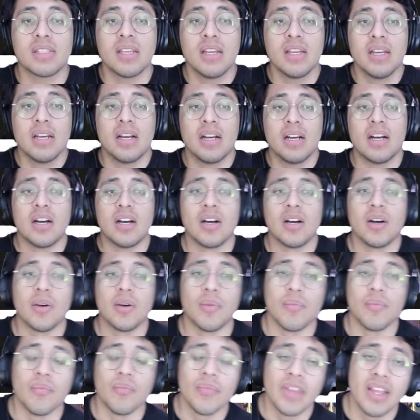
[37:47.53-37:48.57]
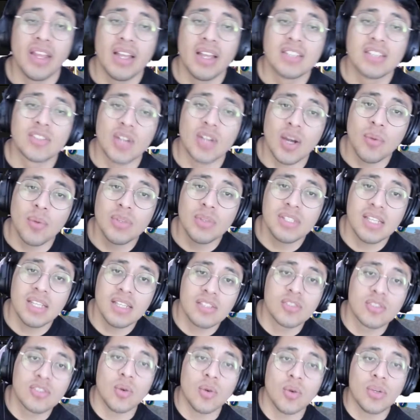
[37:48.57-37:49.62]
So I would say
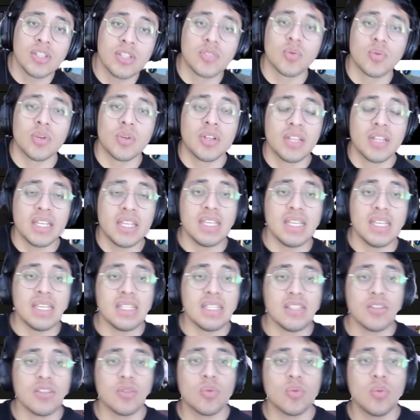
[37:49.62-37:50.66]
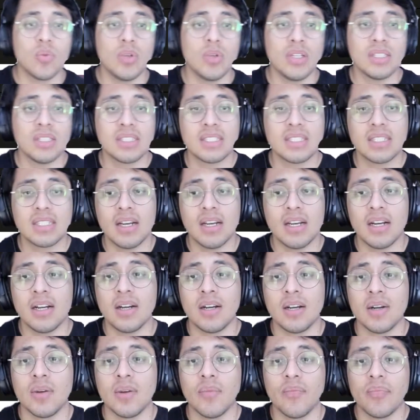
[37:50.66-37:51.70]
Zoe is one of the easier ones
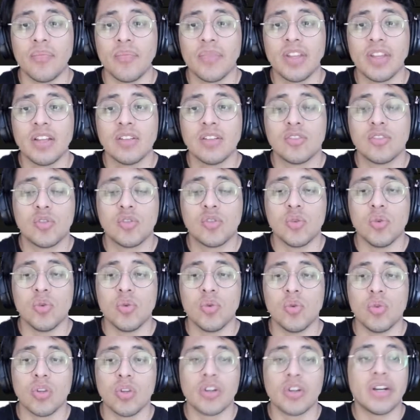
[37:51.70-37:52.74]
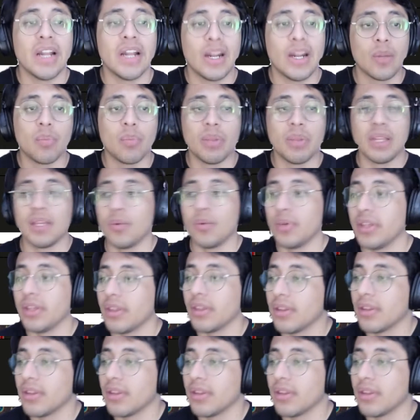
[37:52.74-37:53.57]
to learn how to play with.